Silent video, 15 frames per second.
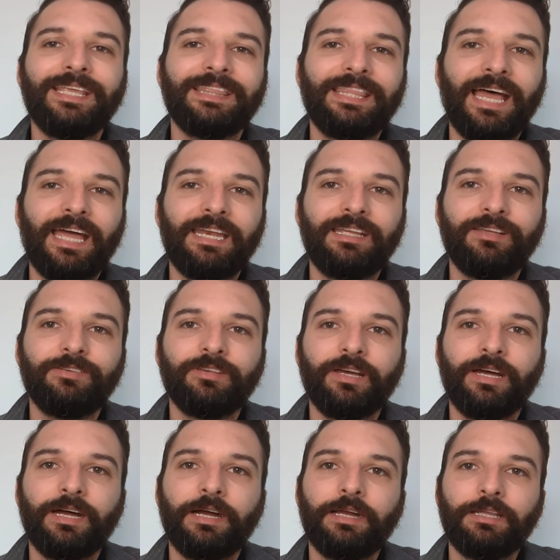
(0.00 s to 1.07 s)
That is,
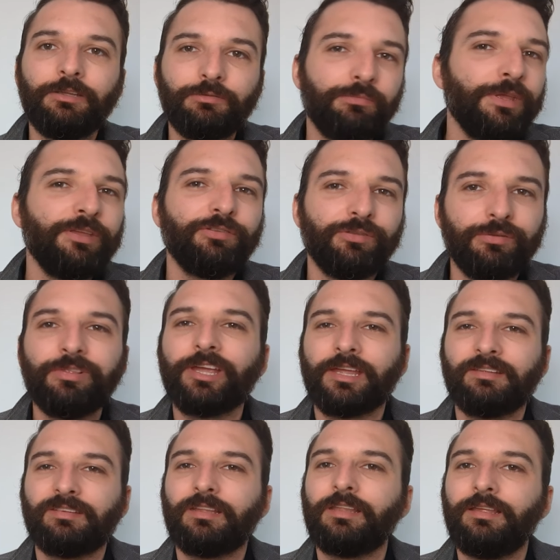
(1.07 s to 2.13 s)
he's like I
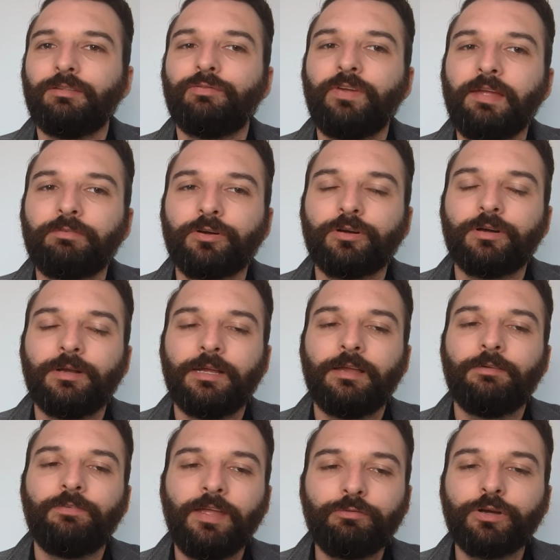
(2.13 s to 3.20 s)
said, the
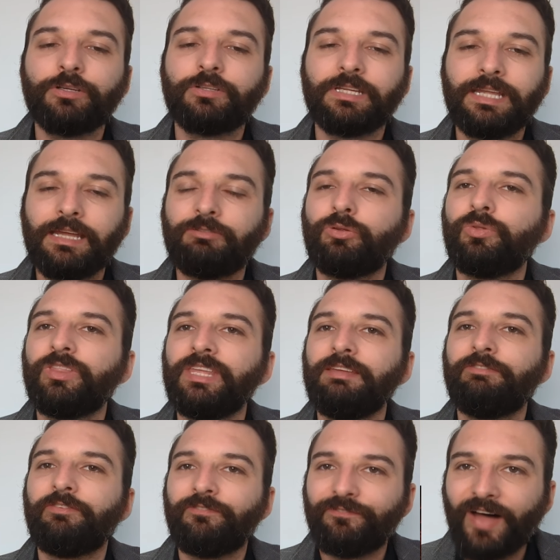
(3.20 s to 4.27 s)
favorite to get to the
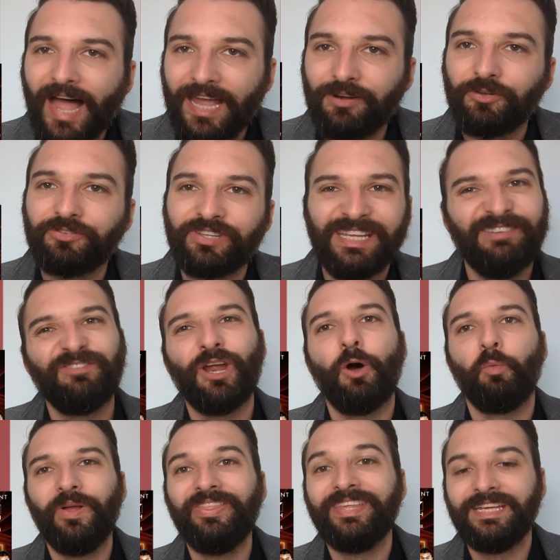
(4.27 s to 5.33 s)
finals, if not
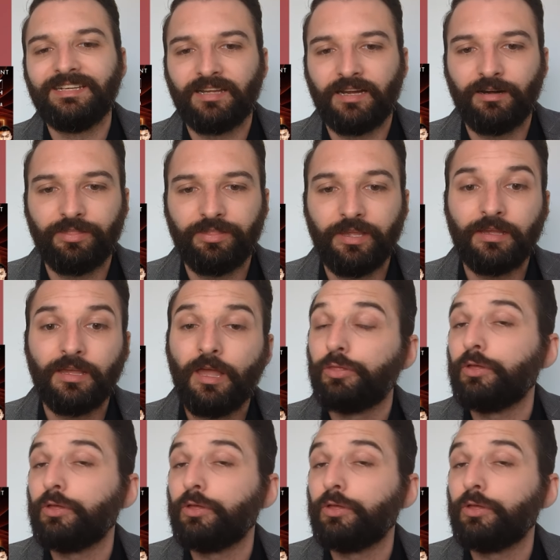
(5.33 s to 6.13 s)
win the entire thing.